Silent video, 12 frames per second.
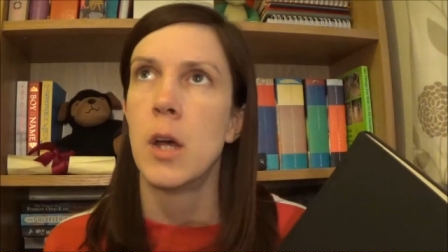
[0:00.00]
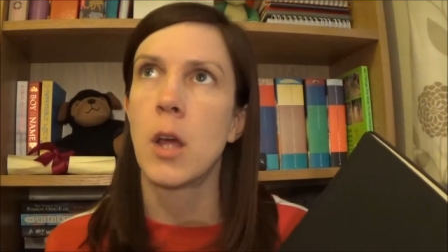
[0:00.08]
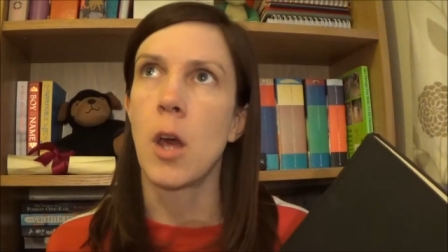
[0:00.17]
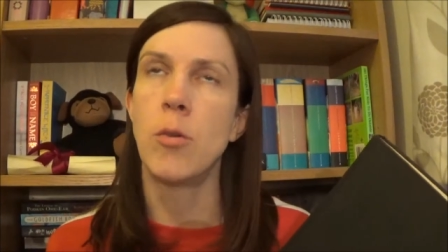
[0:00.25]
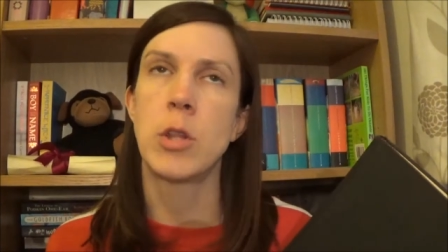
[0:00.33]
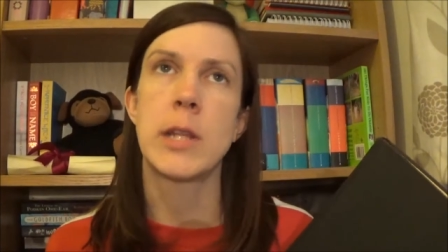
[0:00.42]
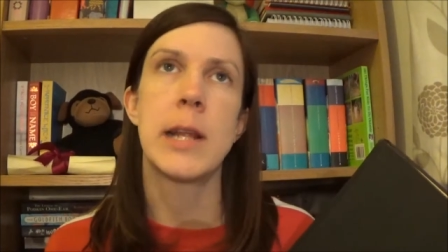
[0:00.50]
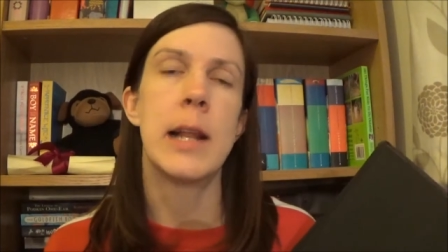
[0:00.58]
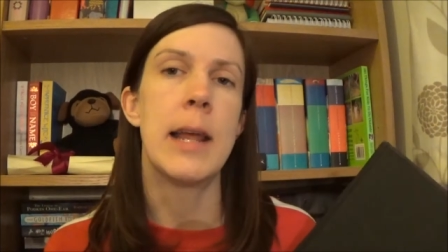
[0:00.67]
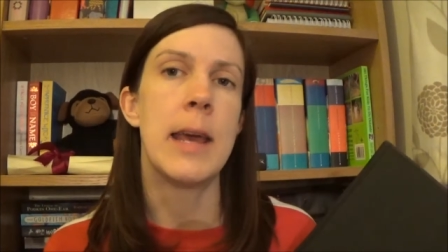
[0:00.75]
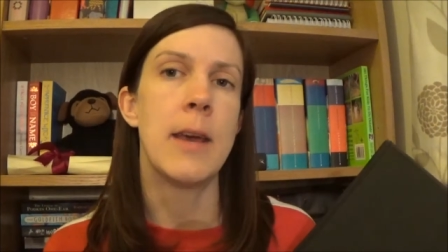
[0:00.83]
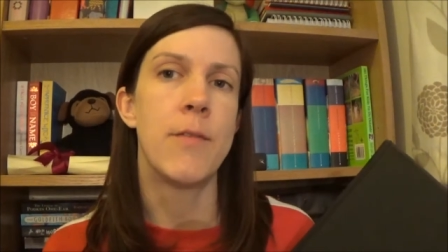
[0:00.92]
goes to
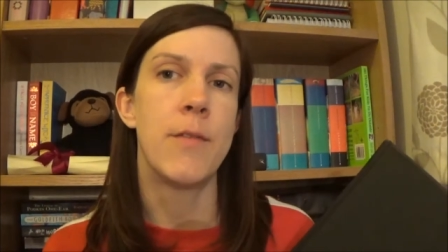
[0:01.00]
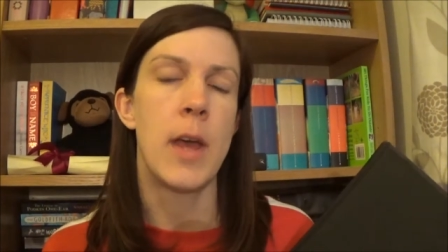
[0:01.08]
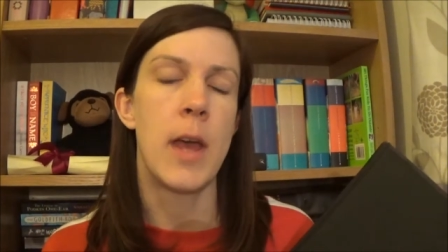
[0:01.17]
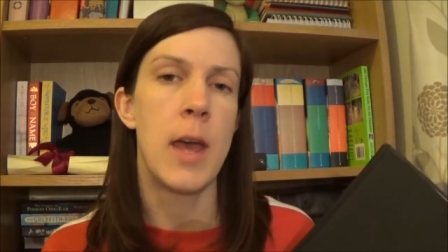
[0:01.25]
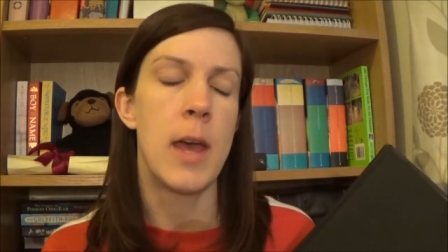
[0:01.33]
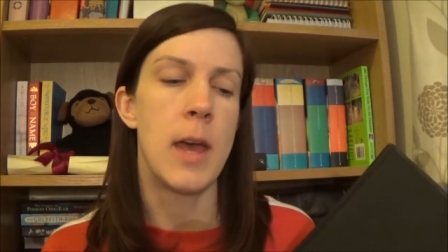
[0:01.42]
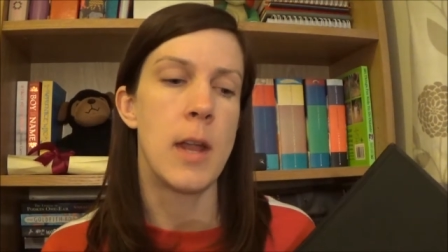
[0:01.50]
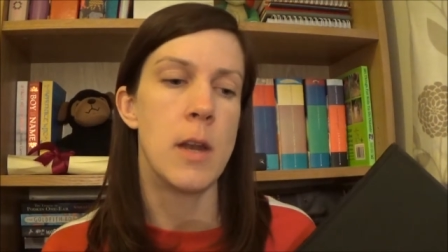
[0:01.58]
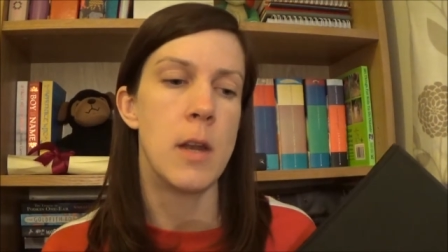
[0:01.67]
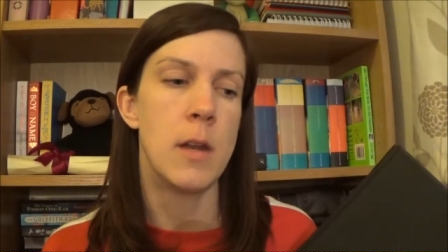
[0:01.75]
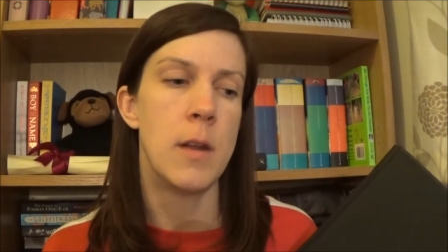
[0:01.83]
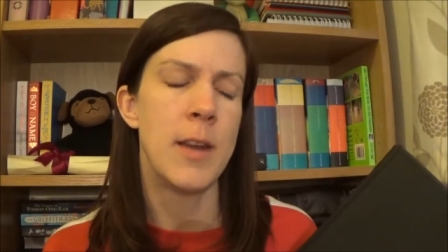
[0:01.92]
live
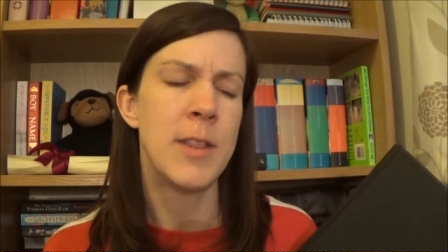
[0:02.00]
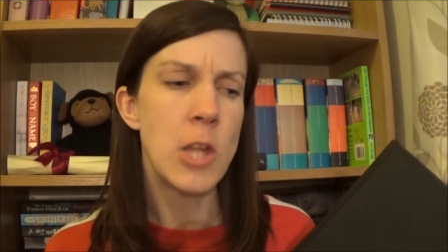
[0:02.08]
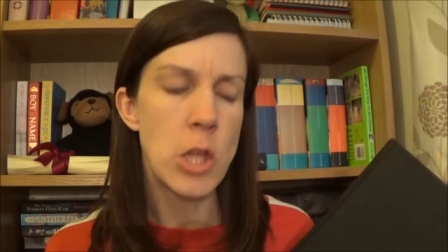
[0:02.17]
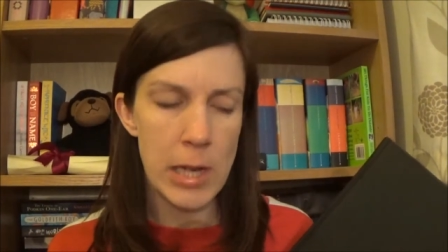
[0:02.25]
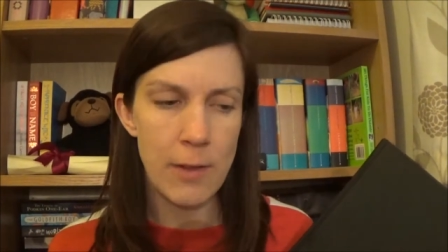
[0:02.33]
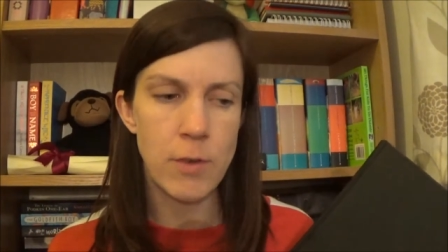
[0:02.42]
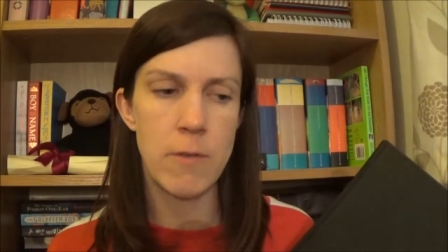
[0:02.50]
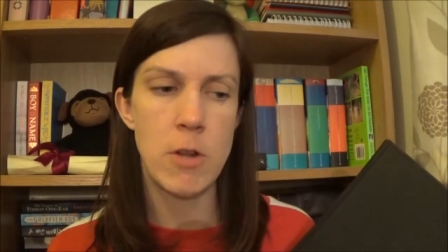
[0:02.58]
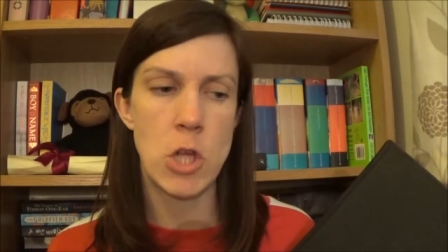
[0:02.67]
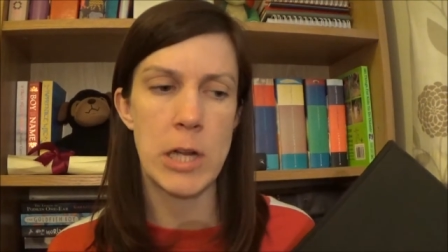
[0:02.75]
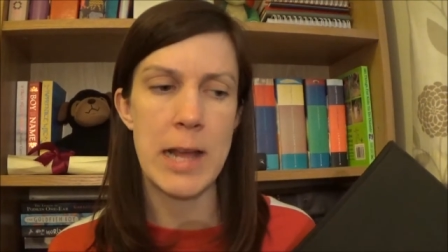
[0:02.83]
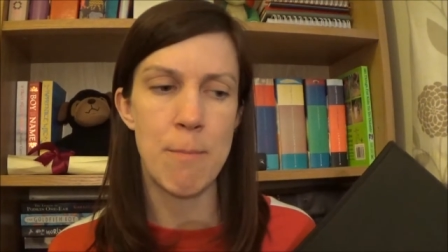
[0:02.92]
in, I think she lived
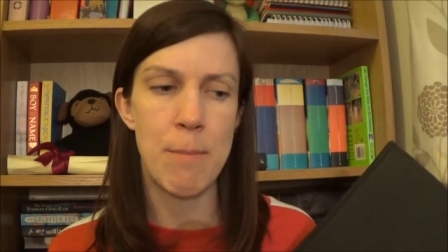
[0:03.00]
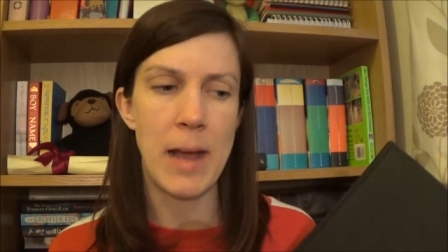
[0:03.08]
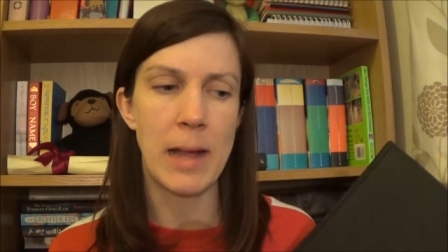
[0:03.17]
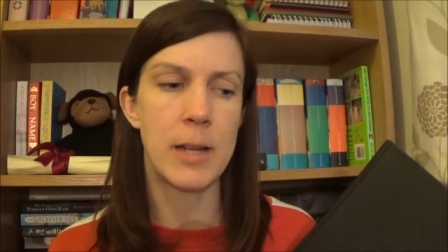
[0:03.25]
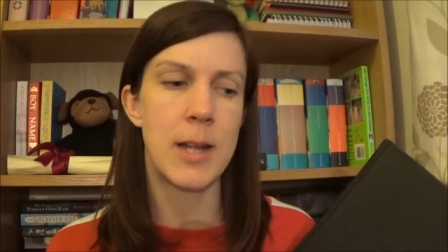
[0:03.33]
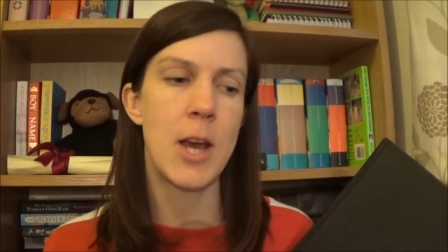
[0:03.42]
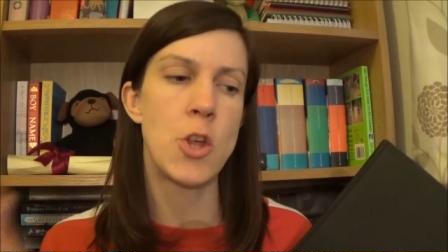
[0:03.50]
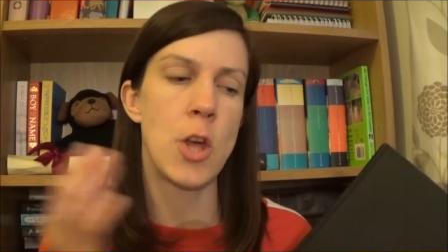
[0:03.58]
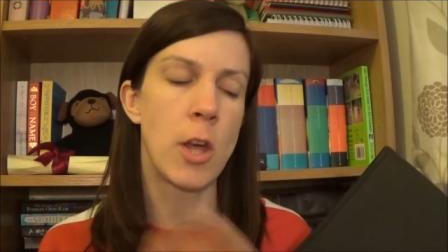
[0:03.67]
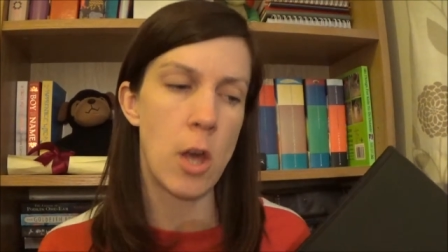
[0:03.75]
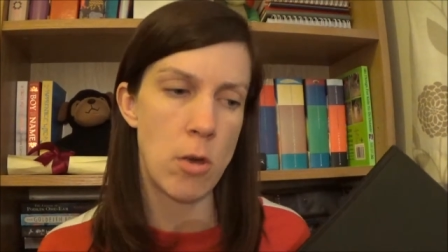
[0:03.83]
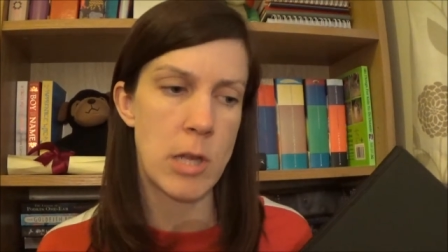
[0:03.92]
originally in Bangladesh
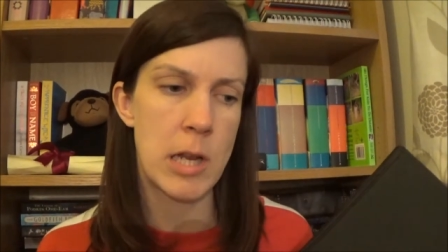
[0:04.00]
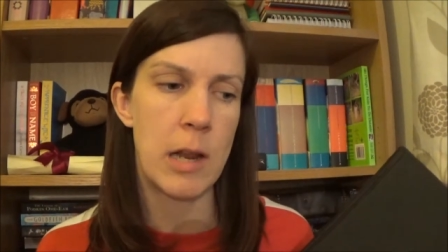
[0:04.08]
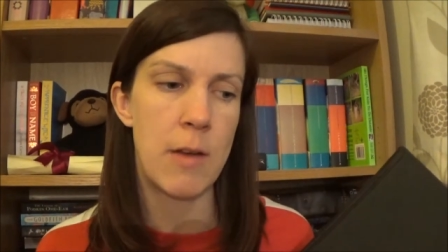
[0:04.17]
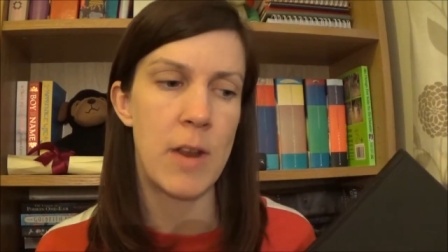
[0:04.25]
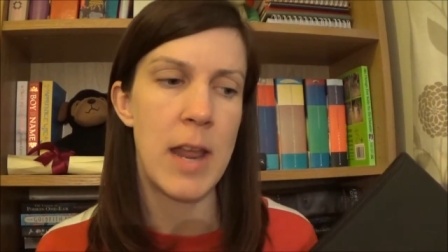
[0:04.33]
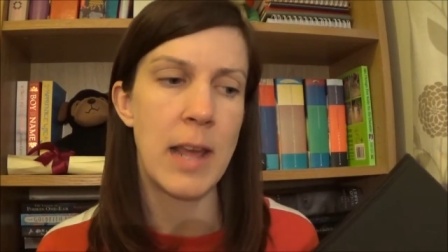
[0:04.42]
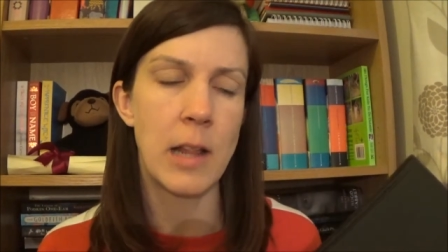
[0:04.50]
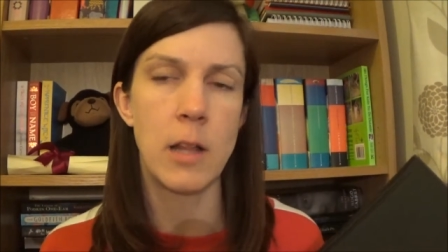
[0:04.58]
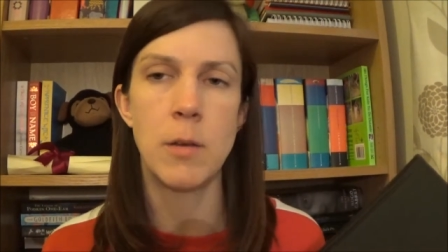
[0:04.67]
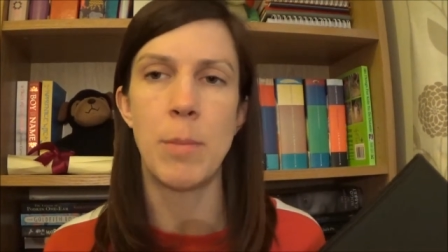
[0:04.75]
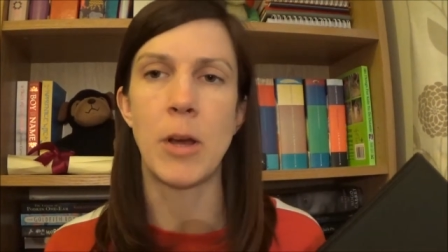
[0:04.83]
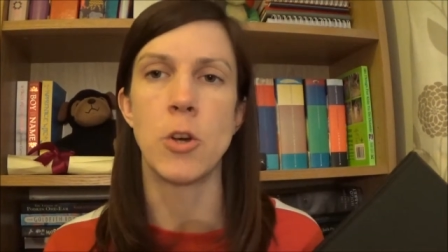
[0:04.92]
and goes to live in
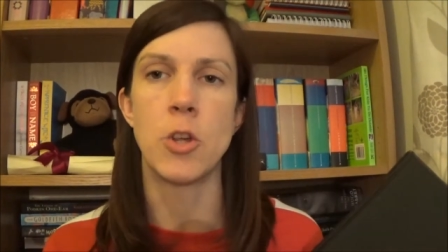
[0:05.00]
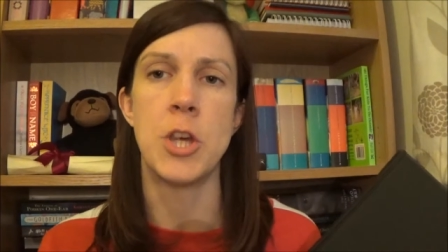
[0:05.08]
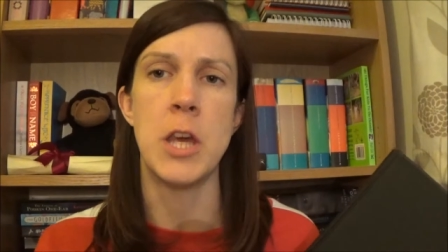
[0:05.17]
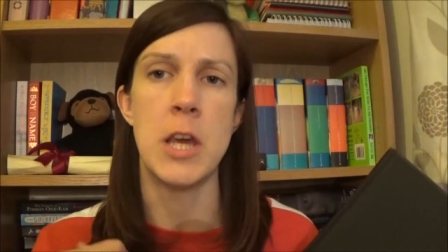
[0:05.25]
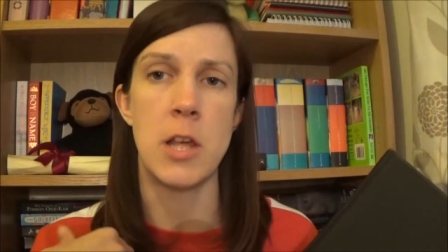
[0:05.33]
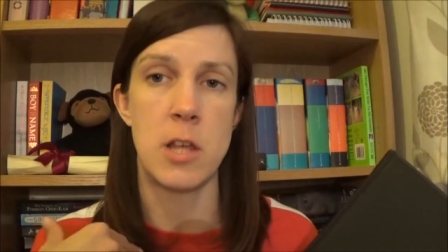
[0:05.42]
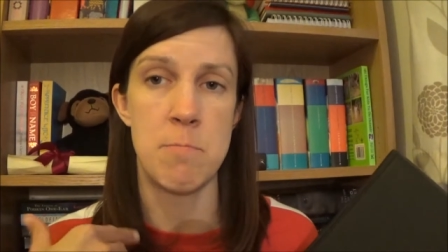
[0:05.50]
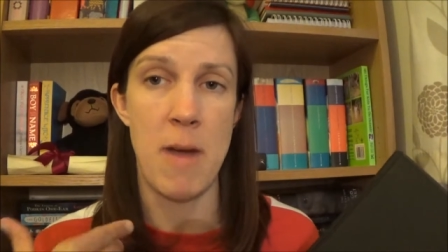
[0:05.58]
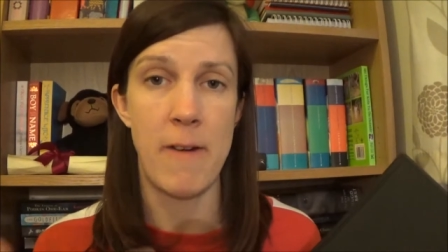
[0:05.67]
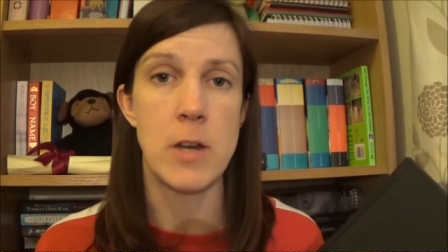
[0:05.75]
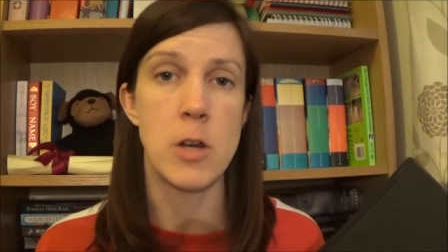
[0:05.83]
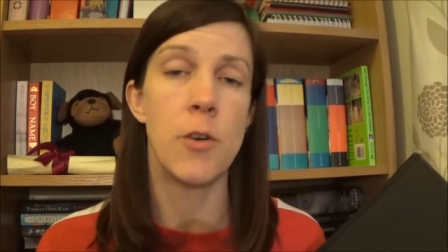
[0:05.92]
England because she is
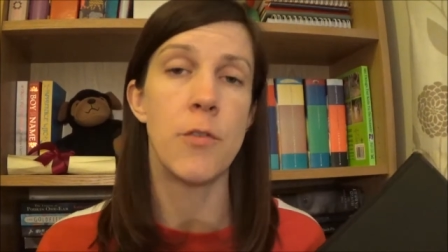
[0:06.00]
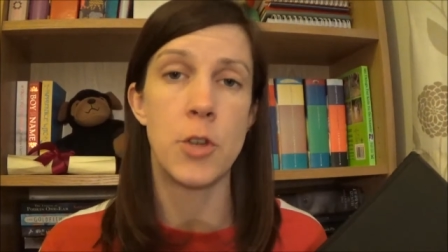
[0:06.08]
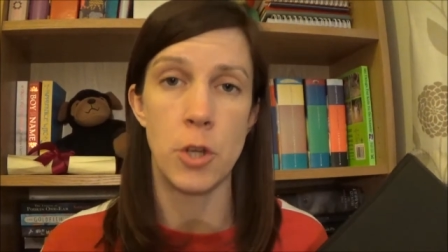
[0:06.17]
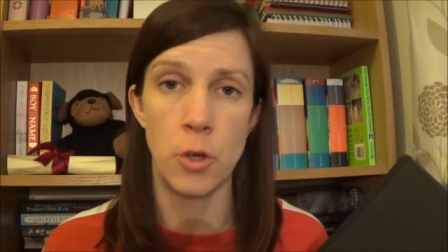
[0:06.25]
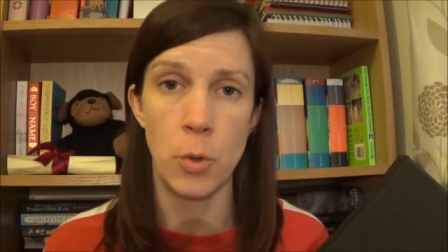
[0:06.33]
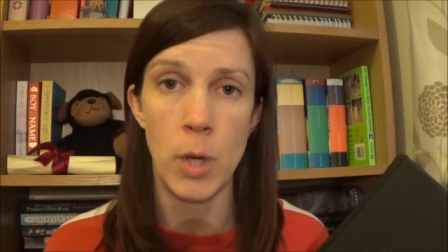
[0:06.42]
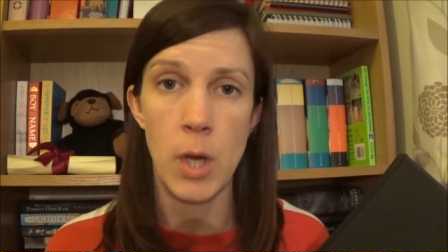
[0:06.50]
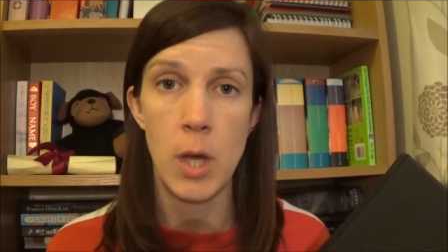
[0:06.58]
married off to